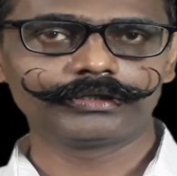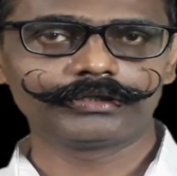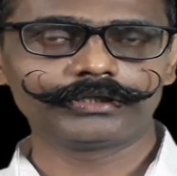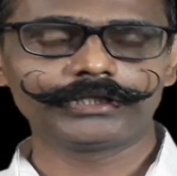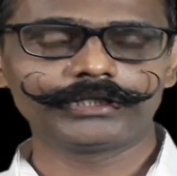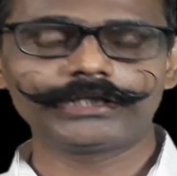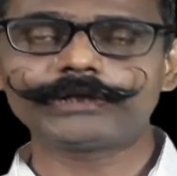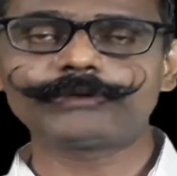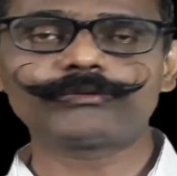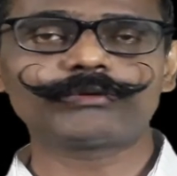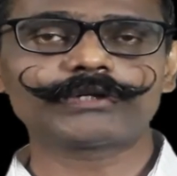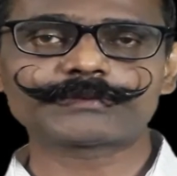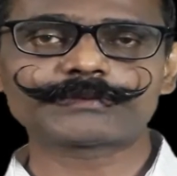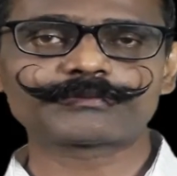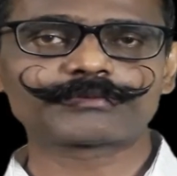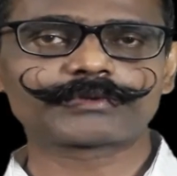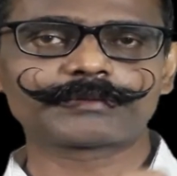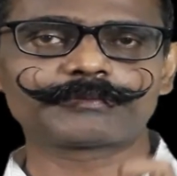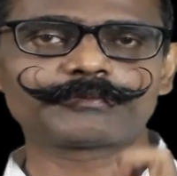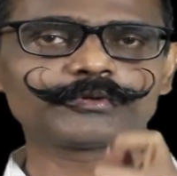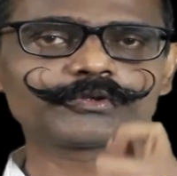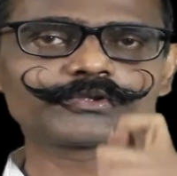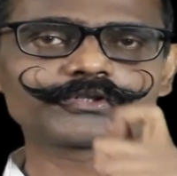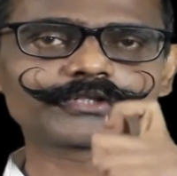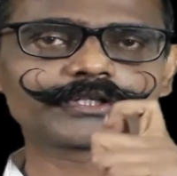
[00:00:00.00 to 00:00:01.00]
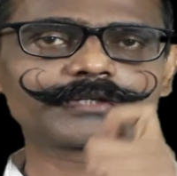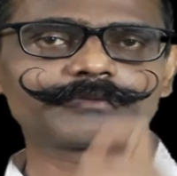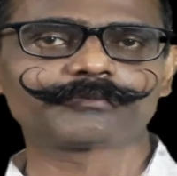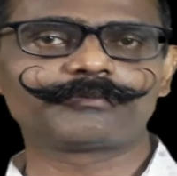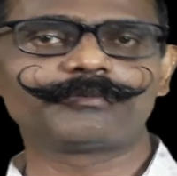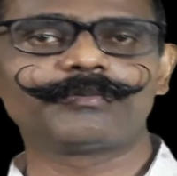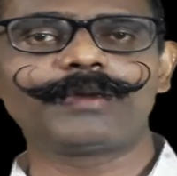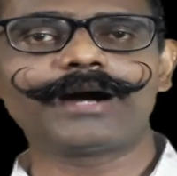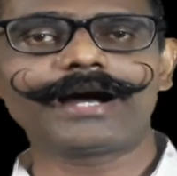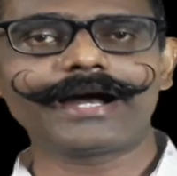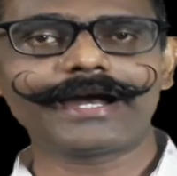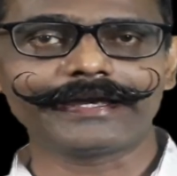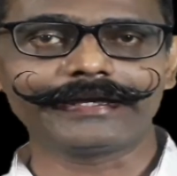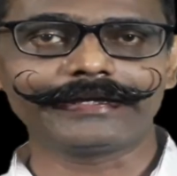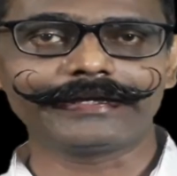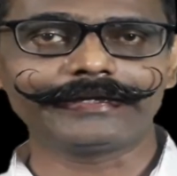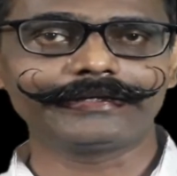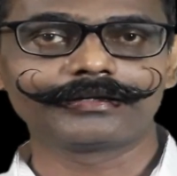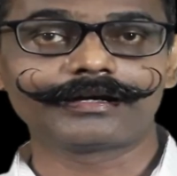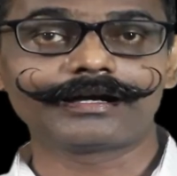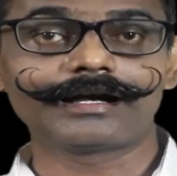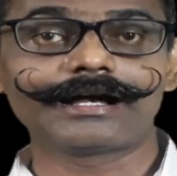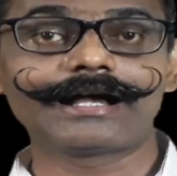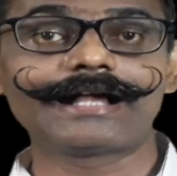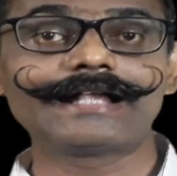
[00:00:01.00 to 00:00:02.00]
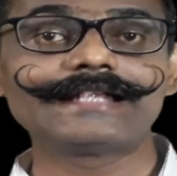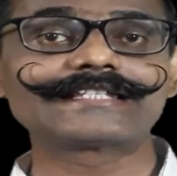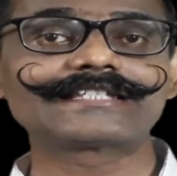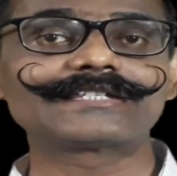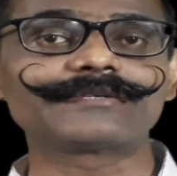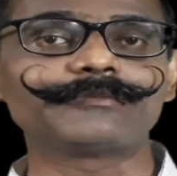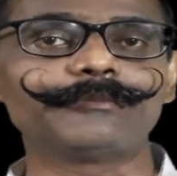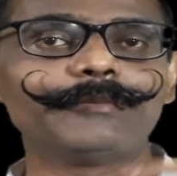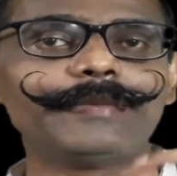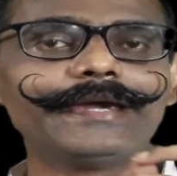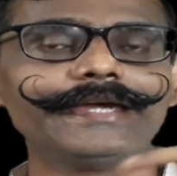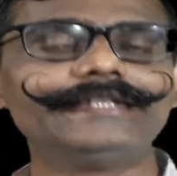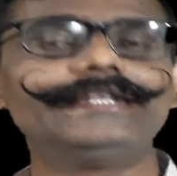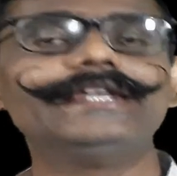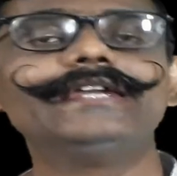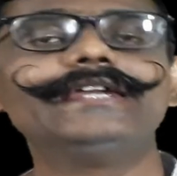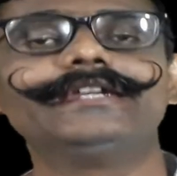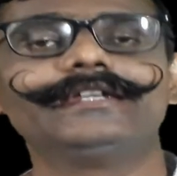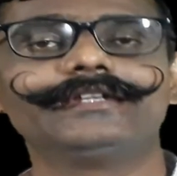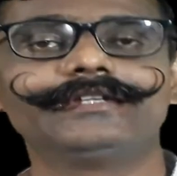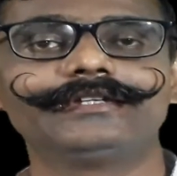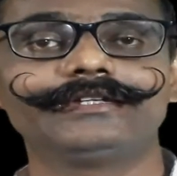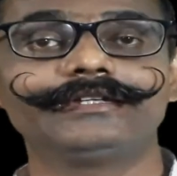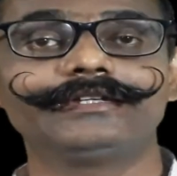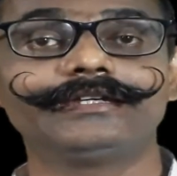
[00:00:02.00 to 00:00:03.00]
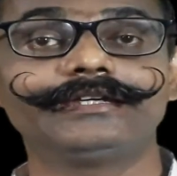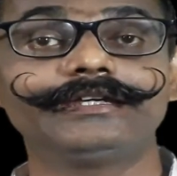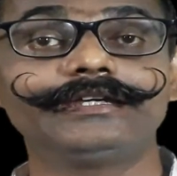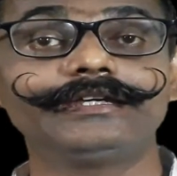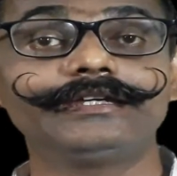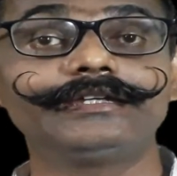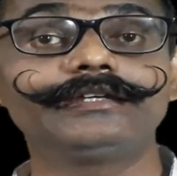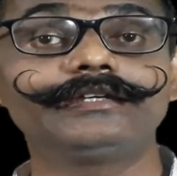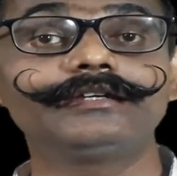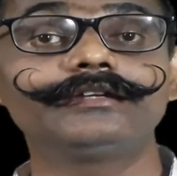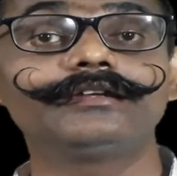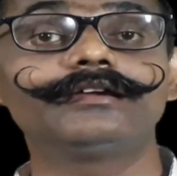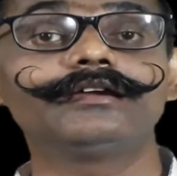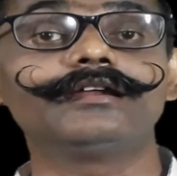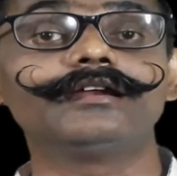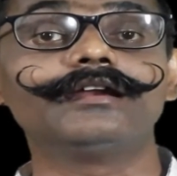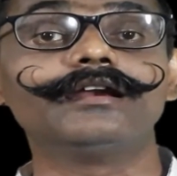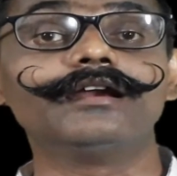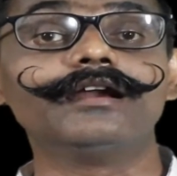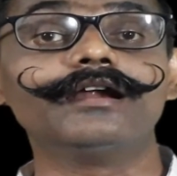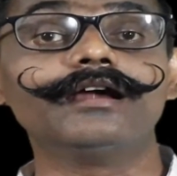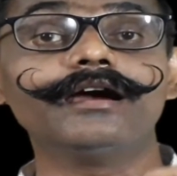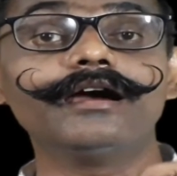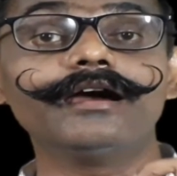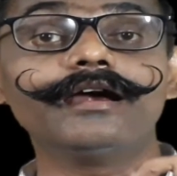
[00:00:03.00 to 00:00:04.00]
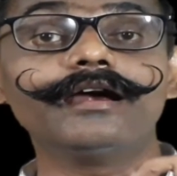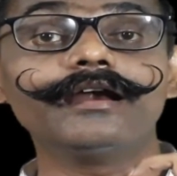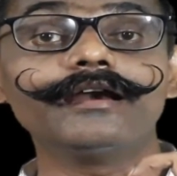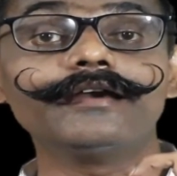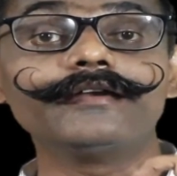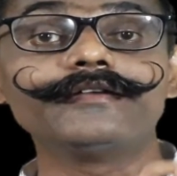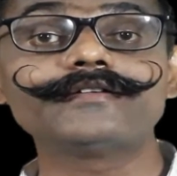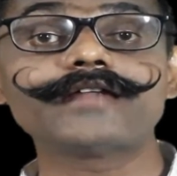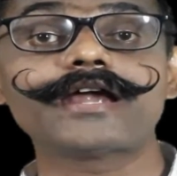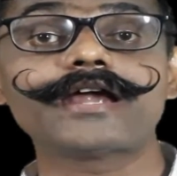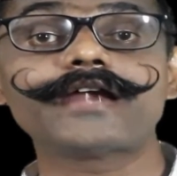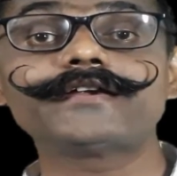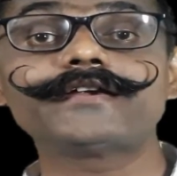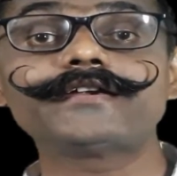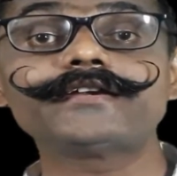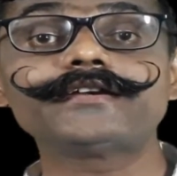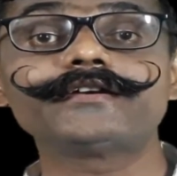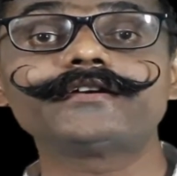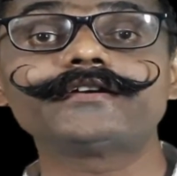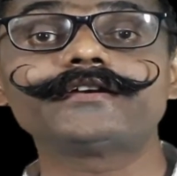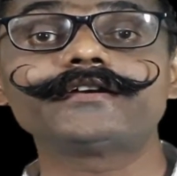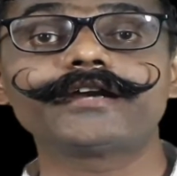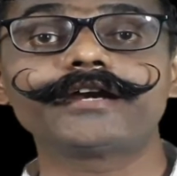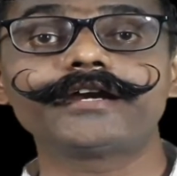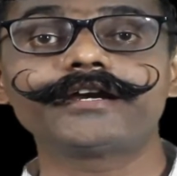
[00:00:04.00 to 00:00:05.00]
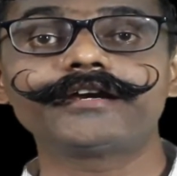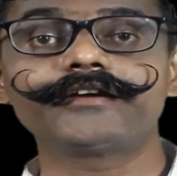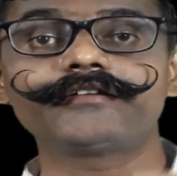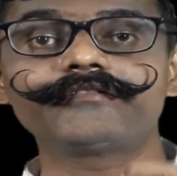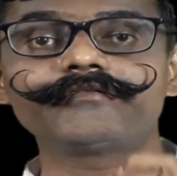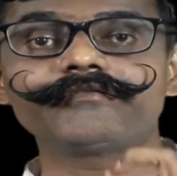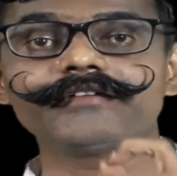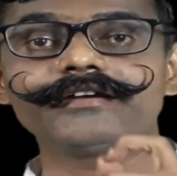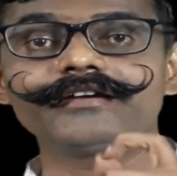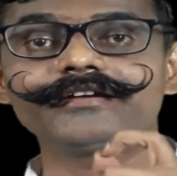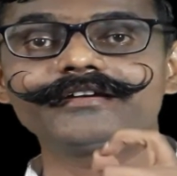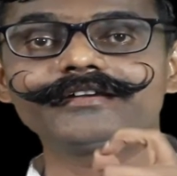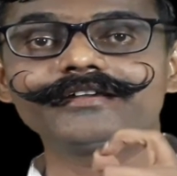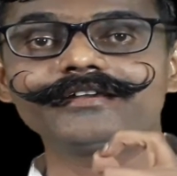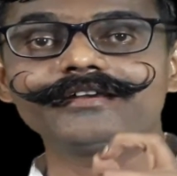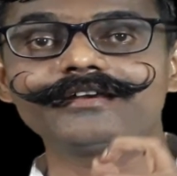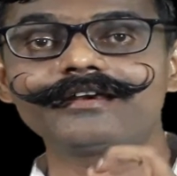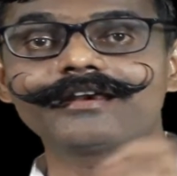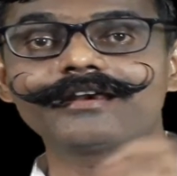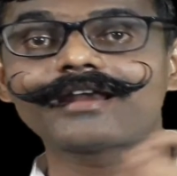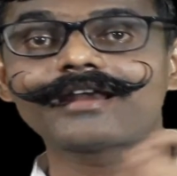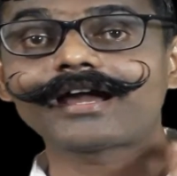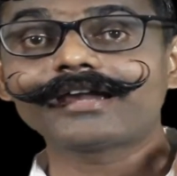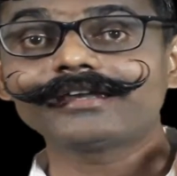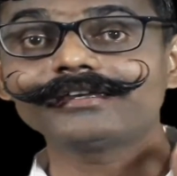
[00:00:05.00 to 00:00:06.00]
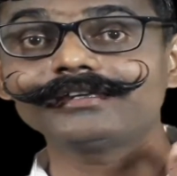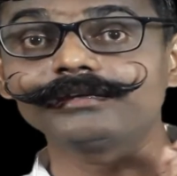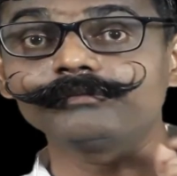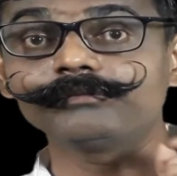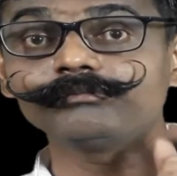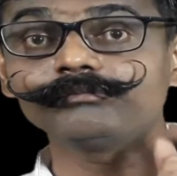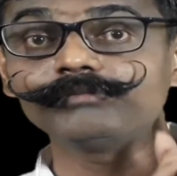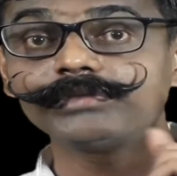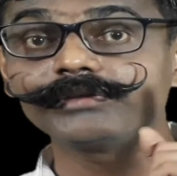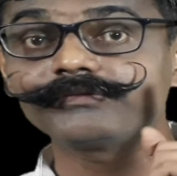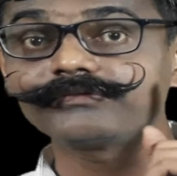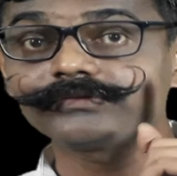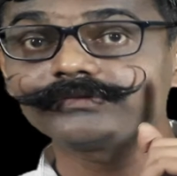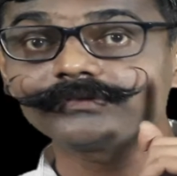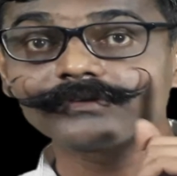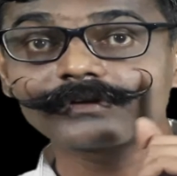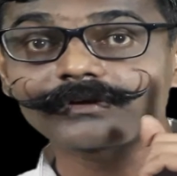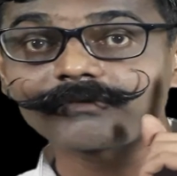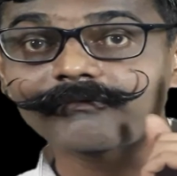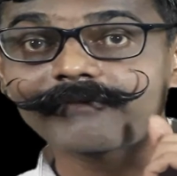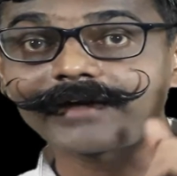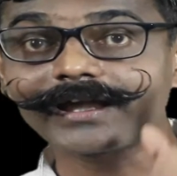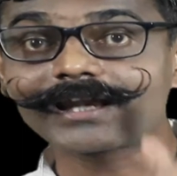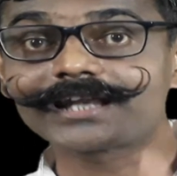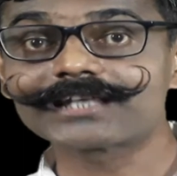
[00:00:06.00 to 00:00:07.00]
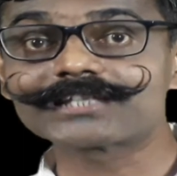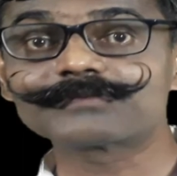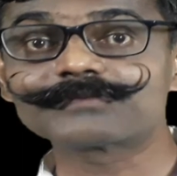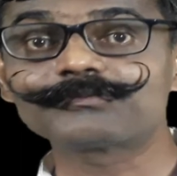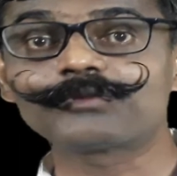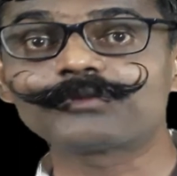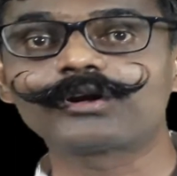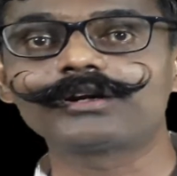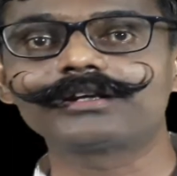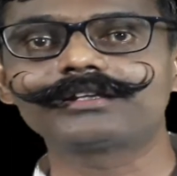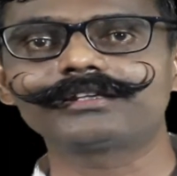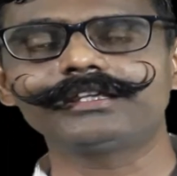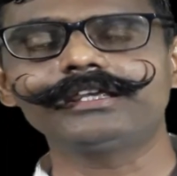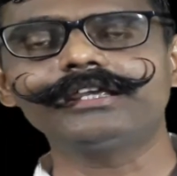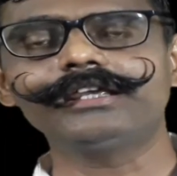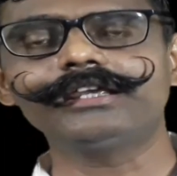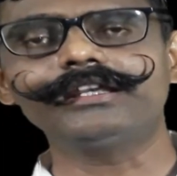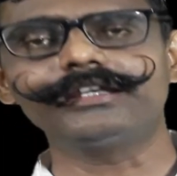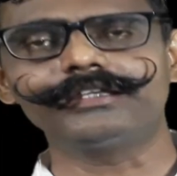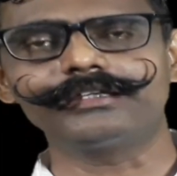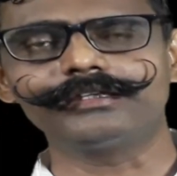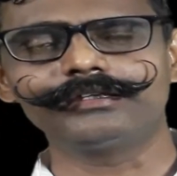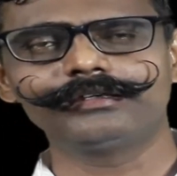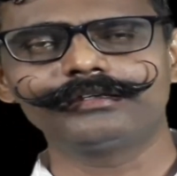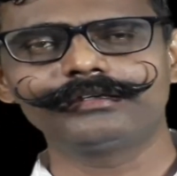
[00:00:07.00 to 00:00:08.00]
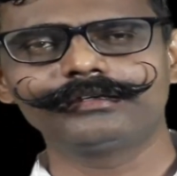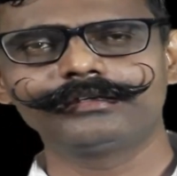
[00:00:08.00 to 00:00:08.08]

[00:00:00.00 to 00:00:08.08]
it was proposed by Hans Bethe in 1929 before valence bond theory.